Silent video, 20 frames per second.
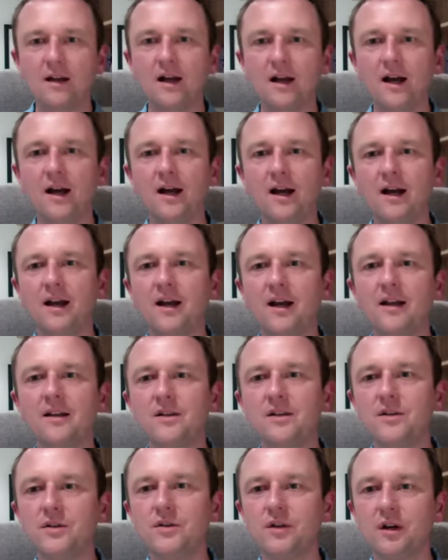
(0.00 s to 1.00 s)

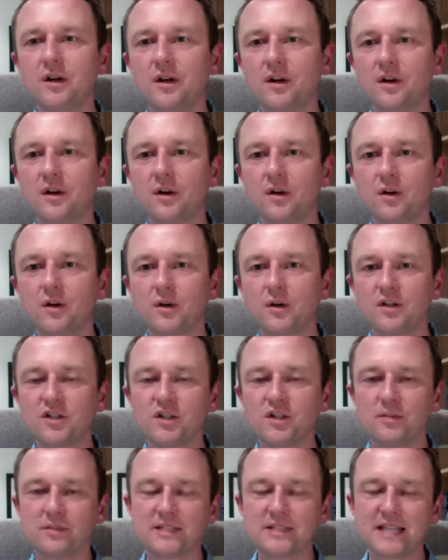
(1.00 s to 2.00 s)
And
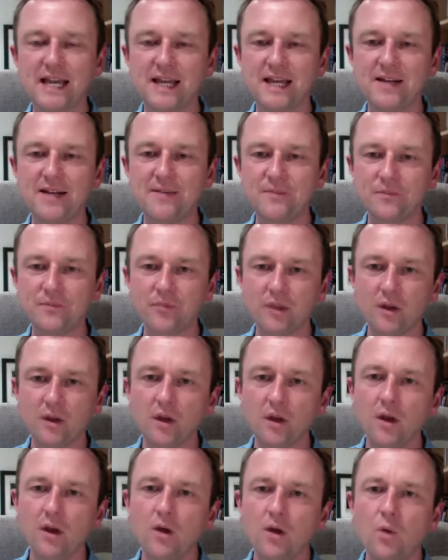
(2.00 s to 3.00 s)
question number 10.
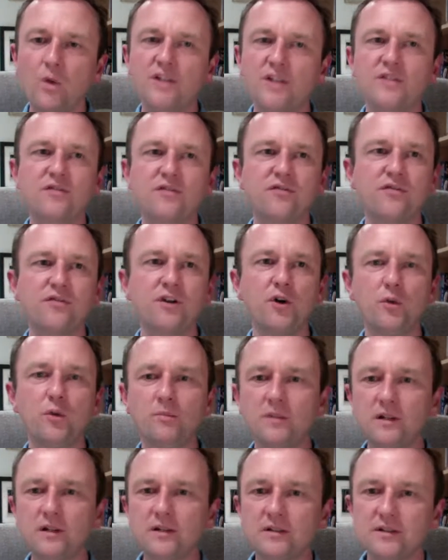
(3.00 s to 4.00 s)
Which
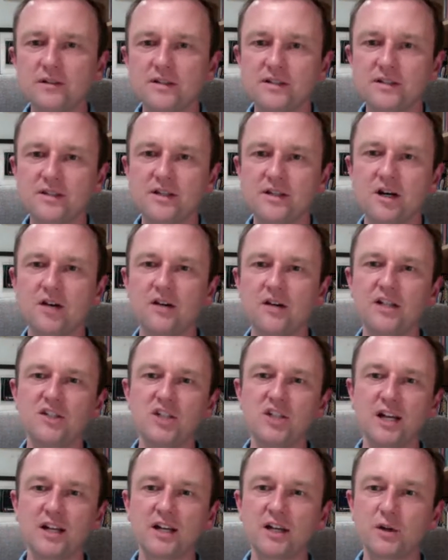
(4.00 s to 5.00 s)
film starring
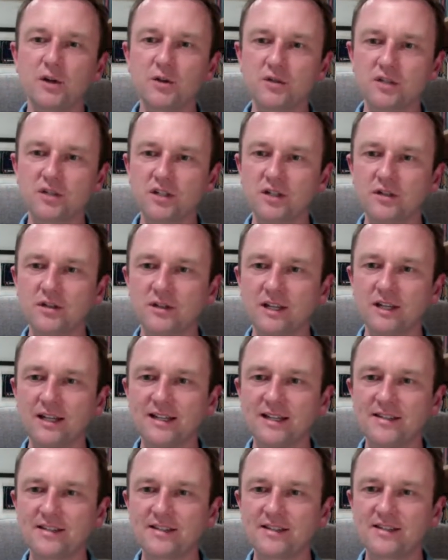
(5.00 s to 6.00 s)
Jack Nicholson
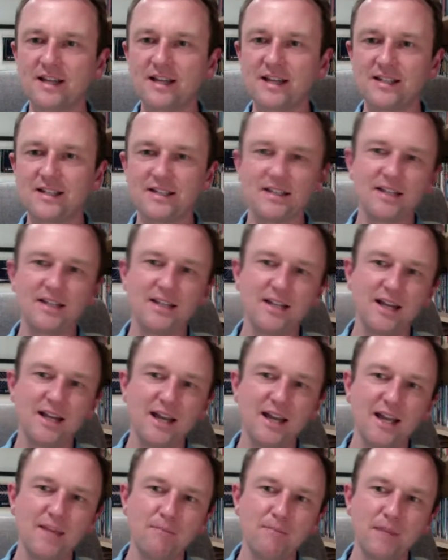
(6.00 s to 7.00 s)
is set in
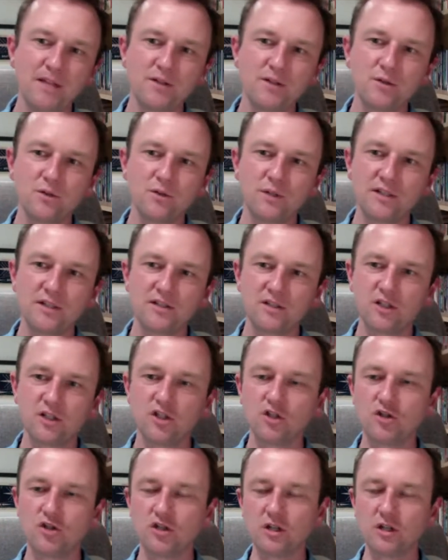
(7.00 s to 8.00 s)
a mental
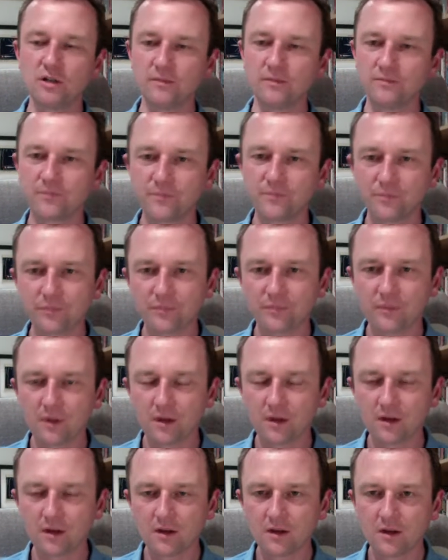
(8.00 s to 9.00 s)
institution?
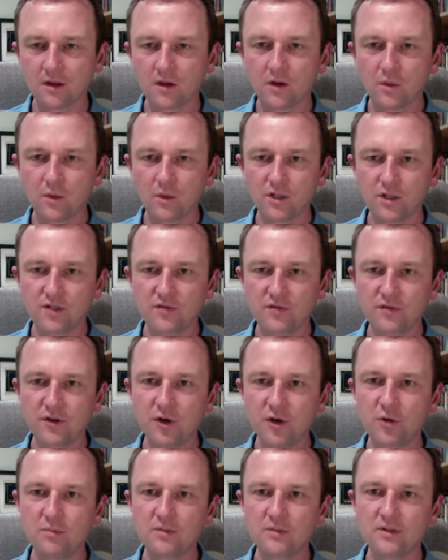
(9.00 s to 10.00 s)
Which
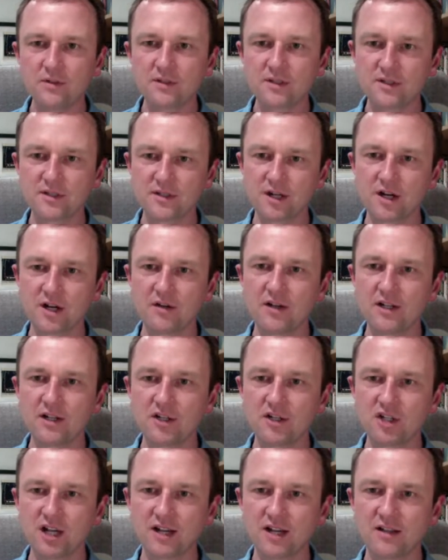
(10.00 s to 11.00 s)
film starring
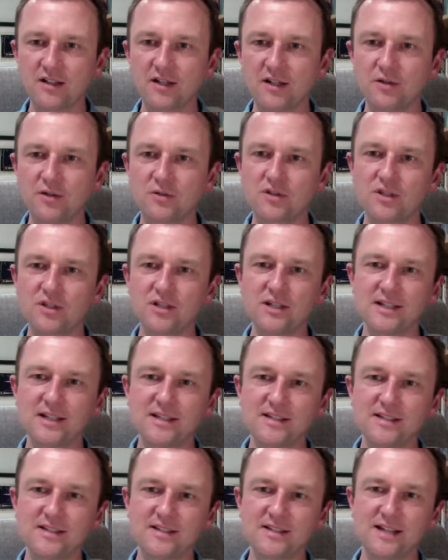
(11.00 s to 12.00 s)
Jack Nicholson
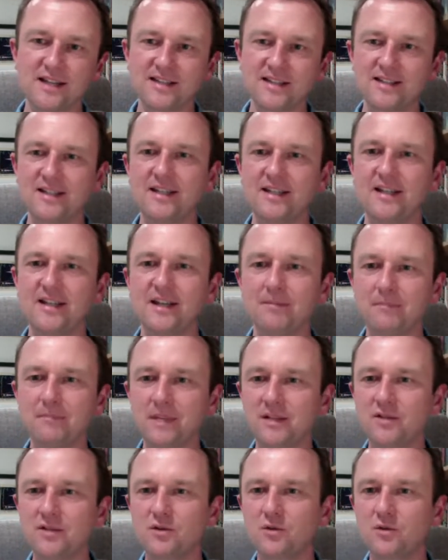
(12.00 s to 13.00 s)
is set in a
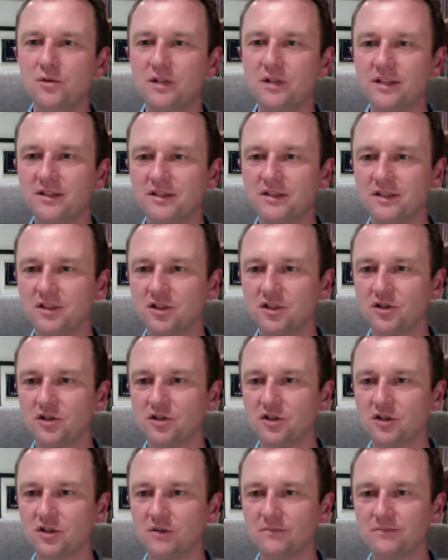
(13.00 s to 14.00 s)
mental
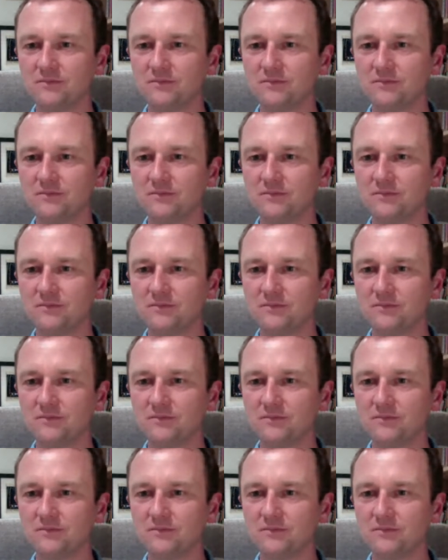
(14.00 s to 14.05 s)
institution?